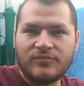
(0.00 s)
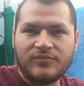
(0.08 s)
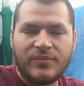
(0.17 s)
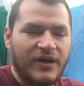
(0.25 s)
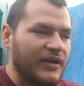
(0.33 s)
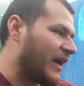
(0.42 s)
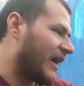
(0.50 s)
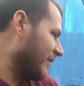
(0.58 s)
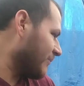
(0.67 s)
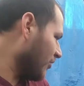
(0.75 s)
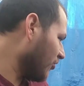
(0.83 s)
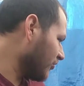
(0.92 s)
But
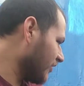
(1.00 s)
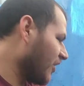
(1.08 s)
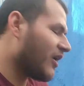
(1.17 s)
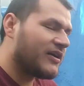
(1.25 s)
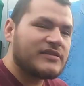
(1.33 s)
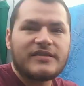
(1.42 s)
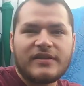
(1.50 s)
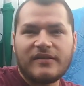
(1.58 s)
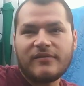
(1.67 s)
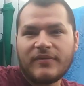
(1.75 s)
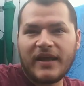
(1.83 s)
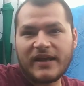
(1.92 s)
I'm holding on to
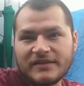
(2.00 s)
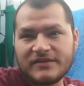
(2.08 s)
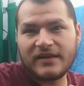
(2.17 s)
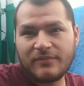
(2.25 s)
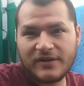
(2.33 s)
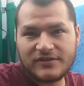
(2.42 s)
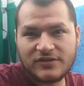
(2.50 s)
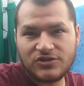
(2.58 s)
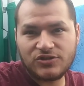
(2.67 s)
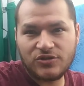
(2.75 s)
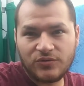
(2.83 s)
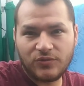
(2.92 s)
them, and I sent a
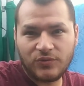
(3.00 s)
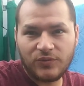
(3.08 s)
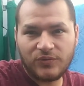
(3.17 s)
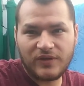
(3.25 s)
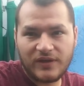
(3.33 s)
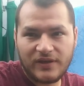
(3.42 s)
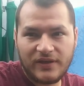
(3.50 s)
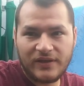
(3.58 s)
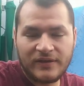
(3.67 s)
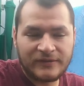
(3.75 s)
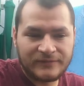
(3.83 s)
message to the